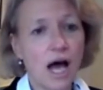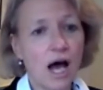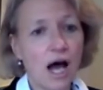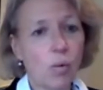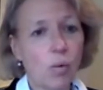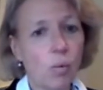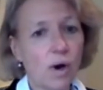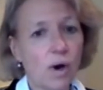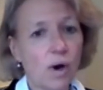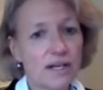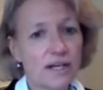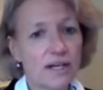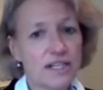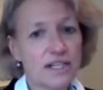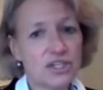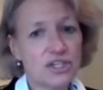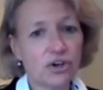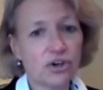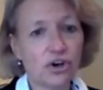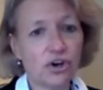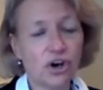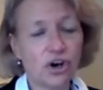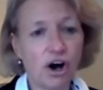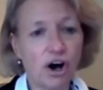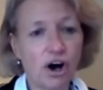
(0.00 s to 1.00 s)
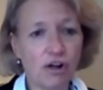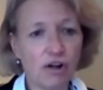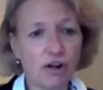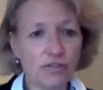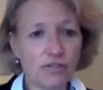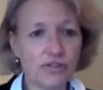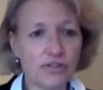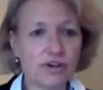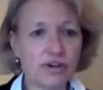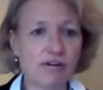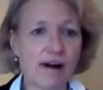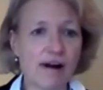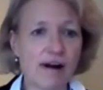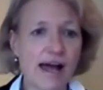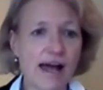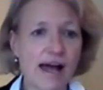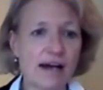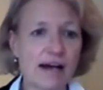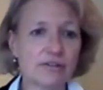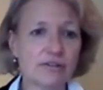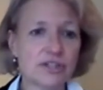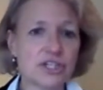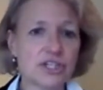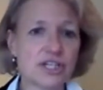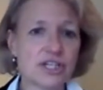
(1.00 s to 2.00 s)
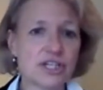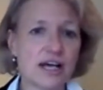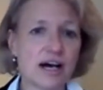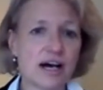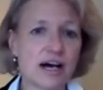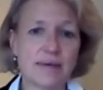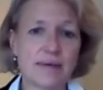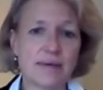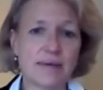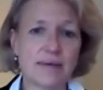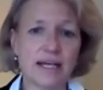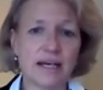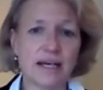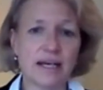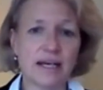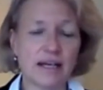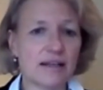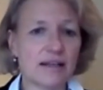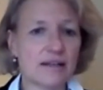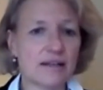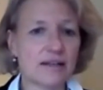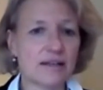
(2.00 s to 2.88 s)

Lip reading: Once you're on the ground, I mean,